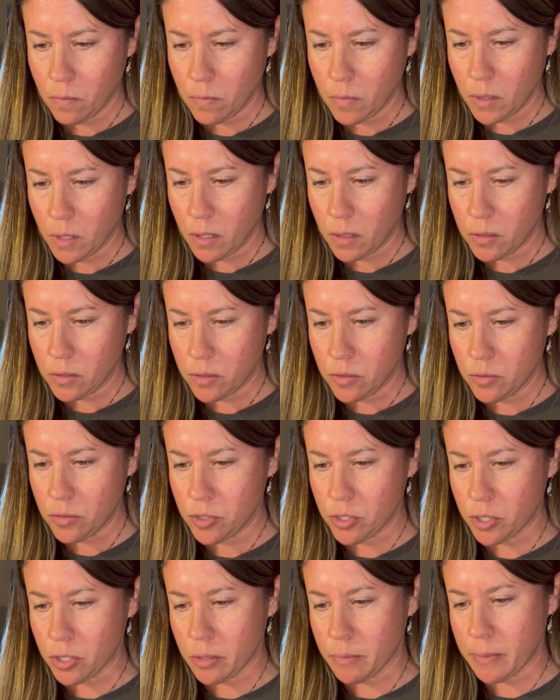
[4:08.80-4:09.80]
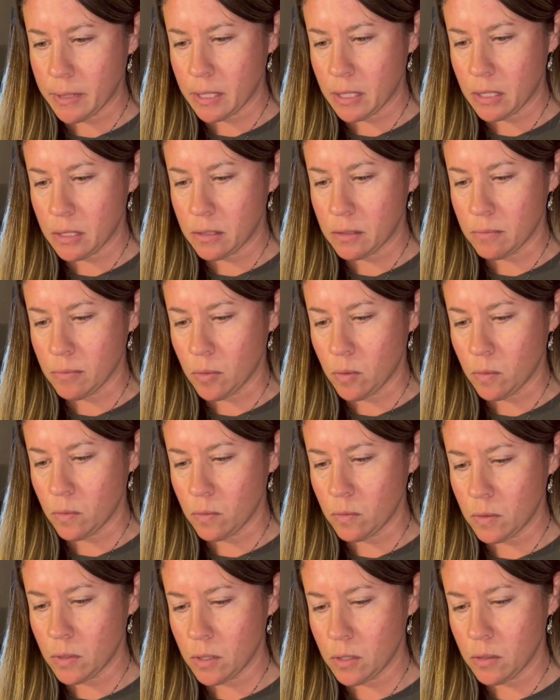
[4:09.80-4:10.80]
I'm not too sure about this
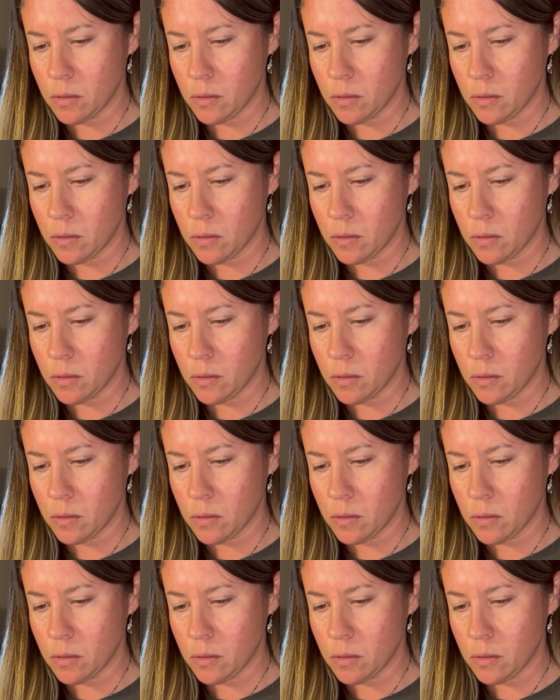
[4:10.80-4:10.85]
mold.